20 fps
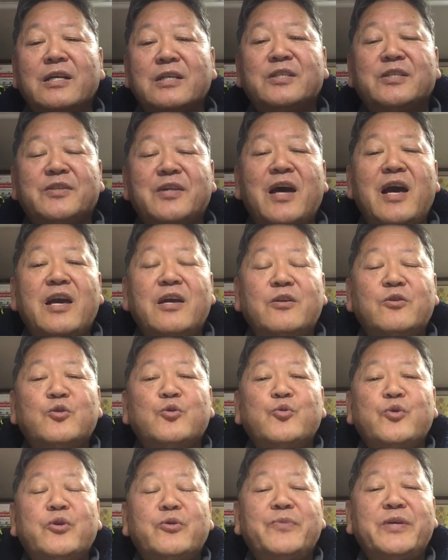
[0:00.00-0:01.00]
style
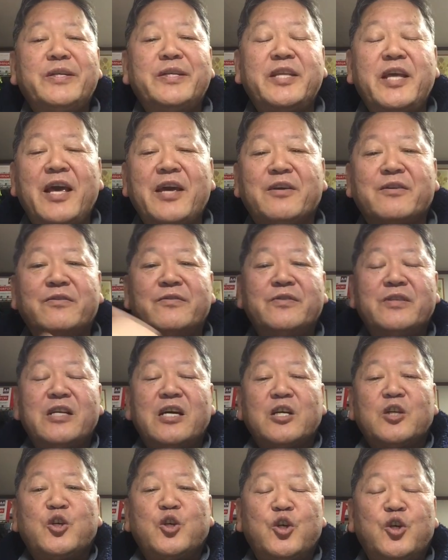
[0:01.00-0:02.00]
will be taken
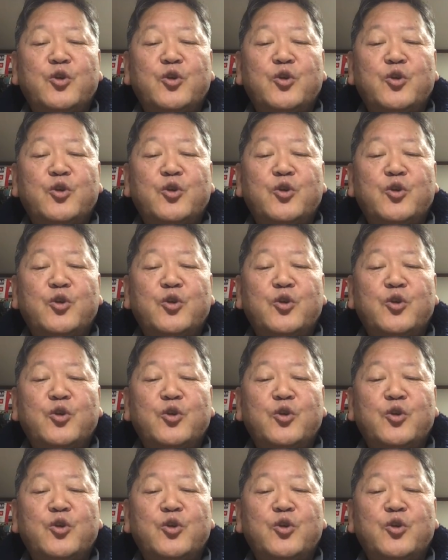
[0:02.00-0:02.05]
the